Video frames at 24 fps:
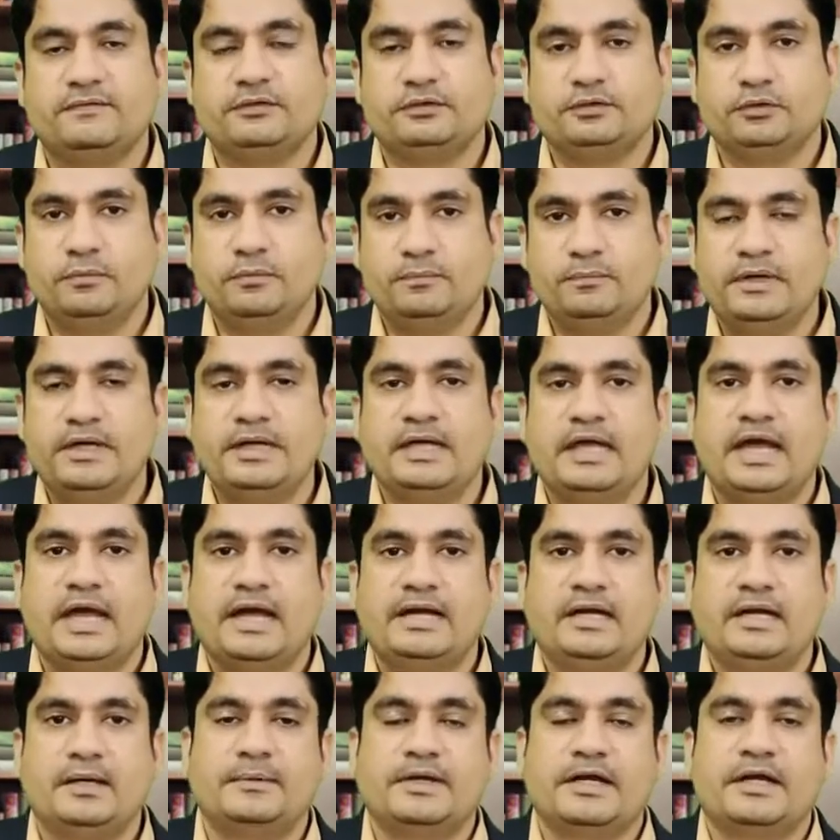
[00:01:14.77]
you may
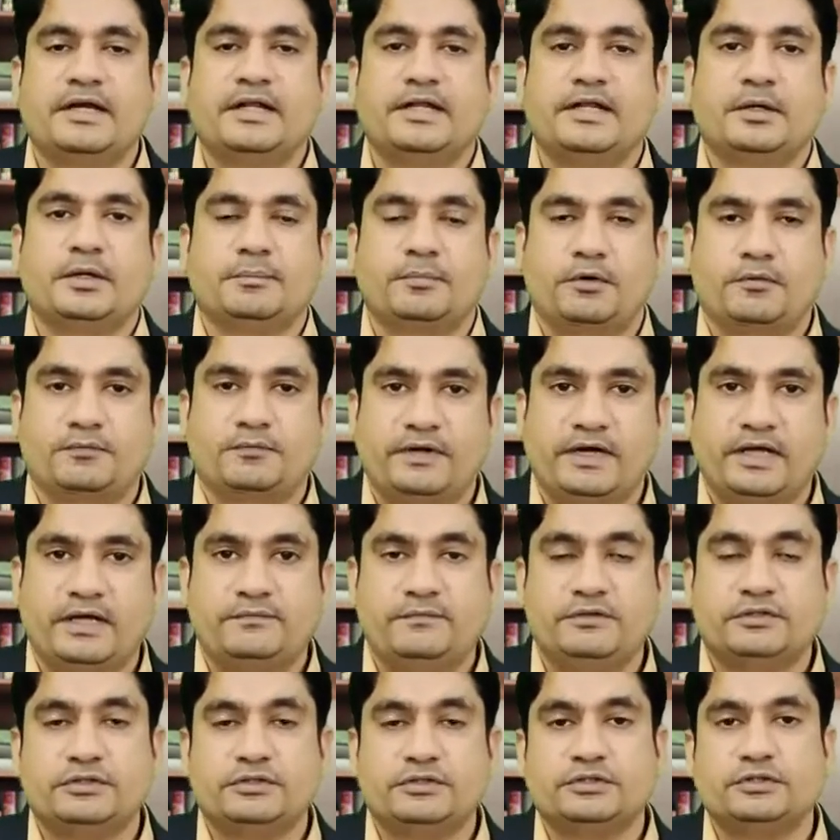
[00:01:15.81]
end up getting a profile
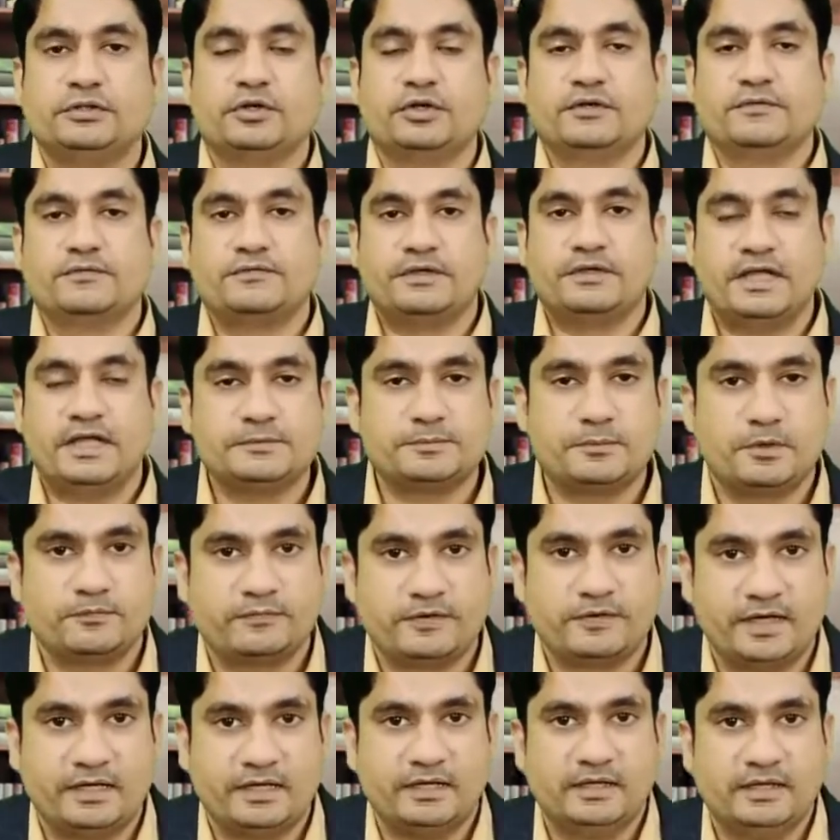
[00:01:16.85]
which is not a finance
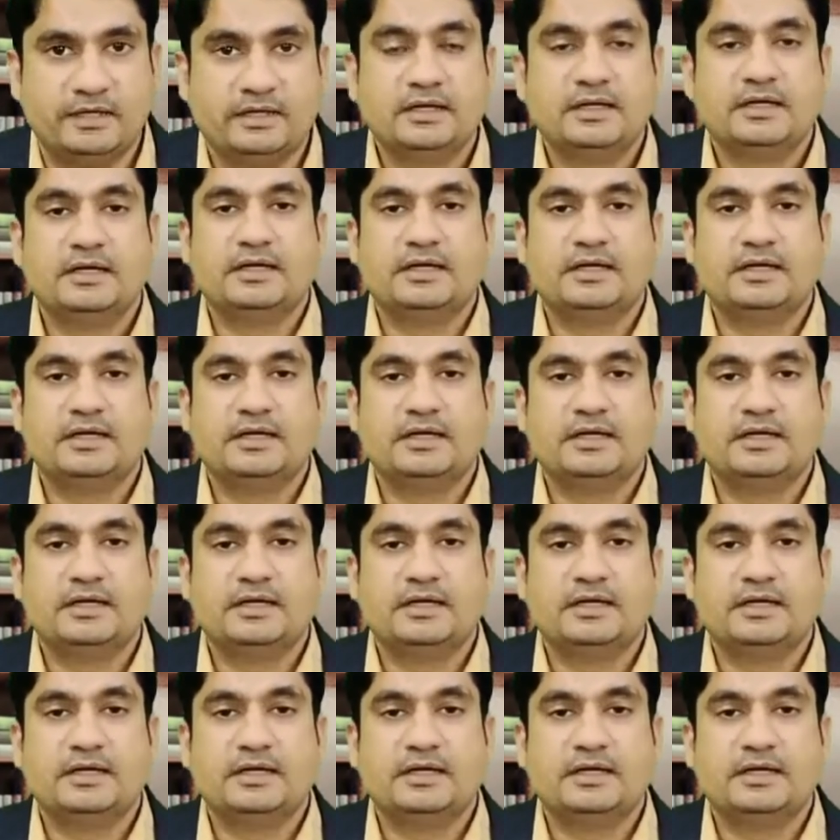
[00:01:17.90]
profile.